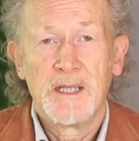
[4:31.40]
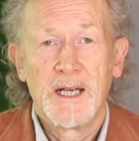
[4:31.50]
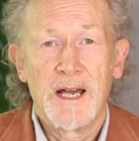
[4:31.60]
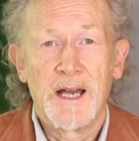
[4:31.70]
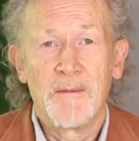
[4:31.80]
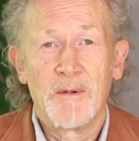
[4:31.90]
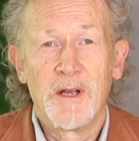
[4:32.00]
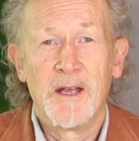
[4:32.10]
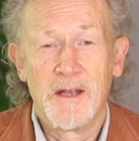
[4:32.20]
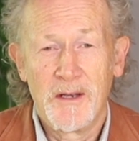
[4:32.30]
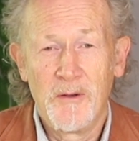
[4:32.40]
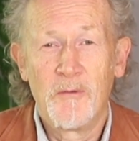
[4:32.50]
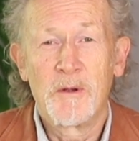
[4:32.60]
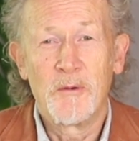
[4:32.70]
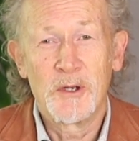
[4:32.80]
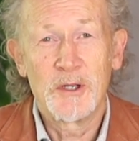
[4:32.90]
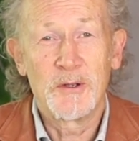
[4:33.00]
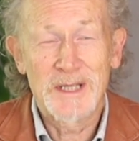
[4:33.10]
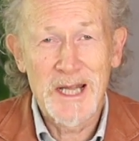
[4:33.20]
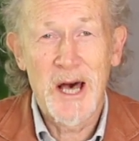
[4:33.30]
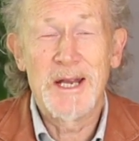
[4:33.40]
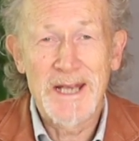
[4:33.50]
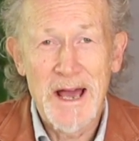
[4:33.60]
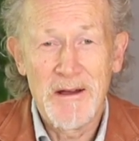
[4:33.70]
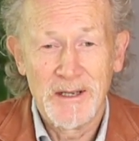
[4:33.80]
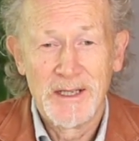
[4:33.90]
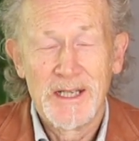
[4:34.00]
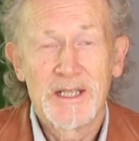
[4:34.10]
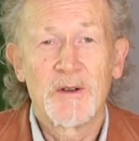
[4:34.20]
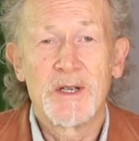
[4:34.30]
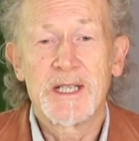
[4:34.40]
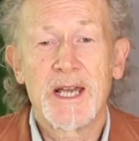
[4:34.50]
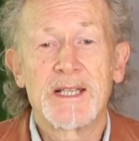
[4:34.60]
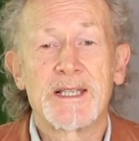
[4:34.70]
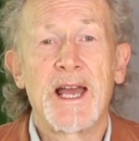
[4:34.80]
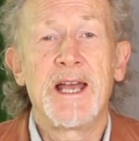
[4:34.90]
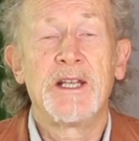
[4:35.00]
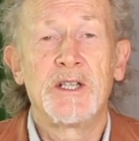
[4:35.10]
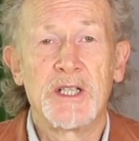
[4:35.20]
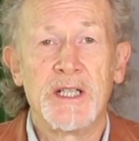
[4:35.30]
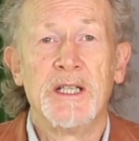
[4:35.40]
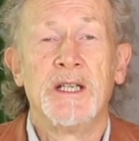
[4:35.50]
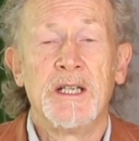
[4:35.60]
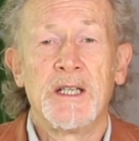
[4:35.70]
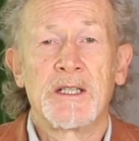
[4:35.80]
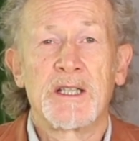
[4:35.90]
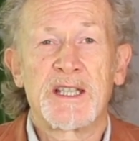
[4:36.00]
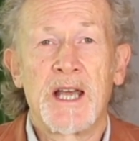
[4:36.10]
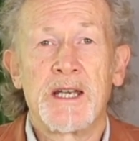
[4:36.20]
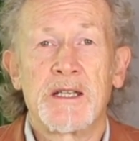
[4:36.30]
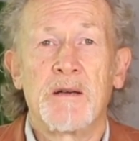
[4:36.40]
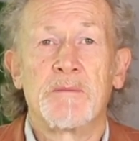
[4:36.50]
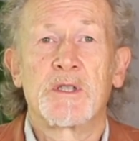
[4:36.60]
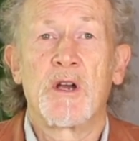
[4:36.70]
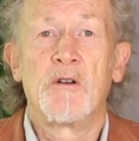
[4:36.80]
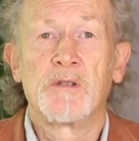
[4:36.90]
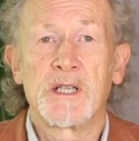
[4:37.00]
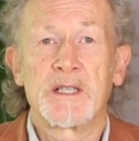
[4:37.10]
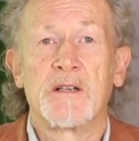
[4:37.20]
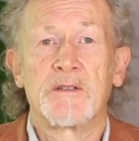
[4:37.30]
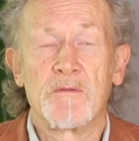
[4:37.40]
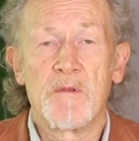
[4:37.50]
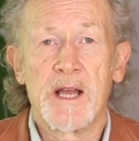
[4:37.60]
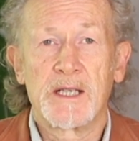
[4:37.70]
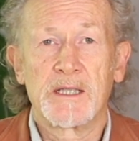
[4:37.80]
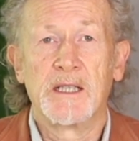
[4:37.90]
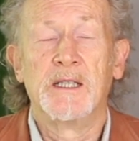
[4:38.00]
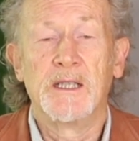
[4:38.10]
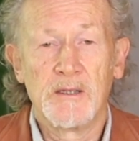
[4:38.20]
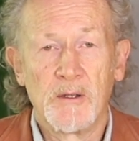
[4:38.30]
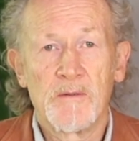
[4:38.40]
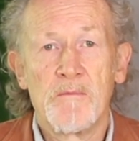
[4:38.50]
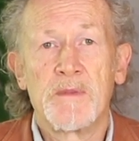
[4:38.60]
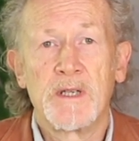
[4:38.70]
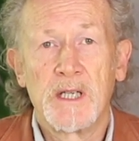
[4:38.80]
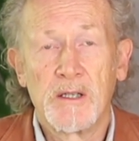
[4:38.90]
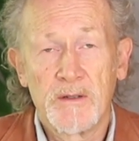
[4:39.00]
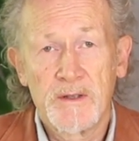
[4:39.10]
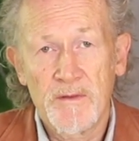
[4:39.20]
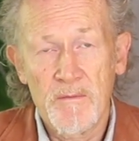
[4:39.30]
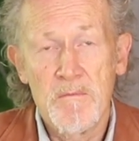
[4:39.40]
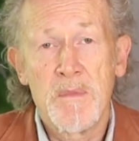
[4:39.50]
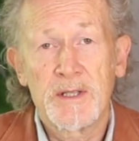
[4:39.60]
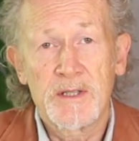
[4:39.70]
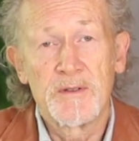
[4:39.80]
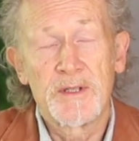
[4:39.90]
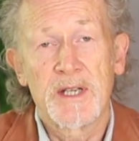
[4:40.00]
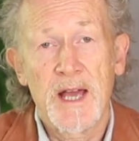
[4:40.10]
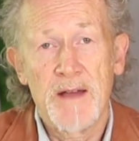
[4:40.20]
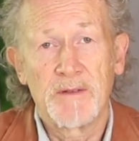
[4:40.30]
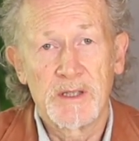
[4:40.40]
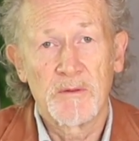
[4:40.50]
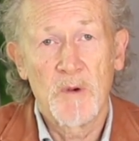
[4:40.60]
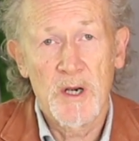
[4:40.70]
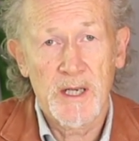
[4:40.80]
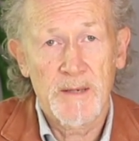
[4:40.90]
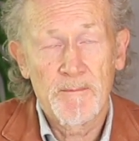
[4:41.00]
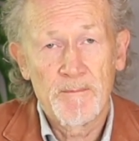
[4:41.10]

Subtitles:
All we want to do is lie down. So it takes energy to stand up, to hold ourselves erect. A lot of different muscles are having to work.